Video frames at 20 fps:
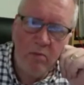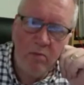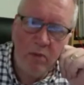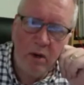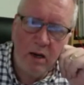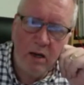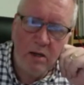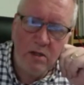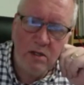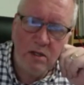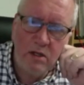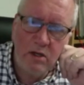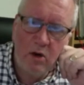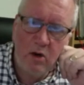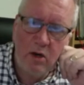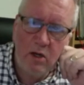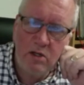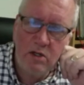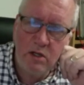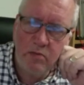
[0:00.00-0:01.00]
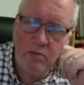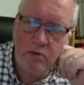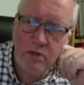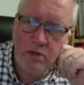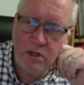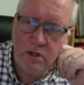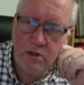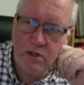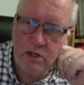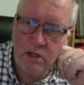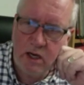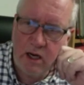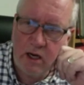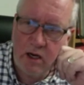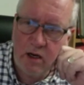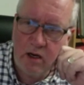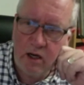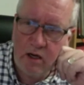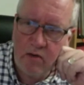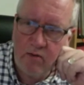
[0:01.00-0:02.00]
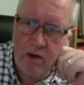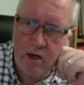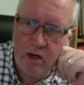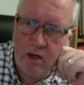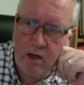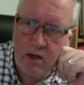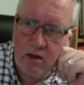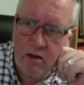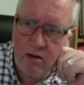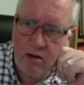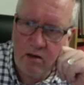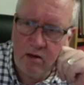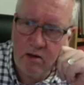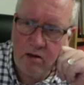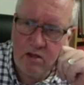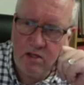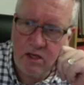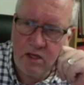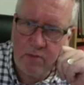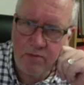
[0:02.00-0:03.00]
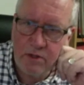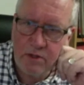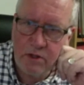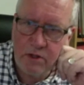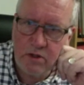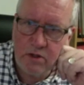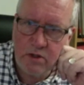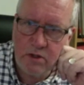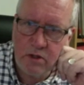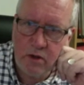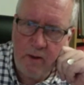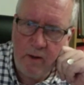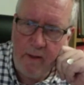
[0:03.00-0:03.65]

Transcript: but actually not actually producing anything of any substance.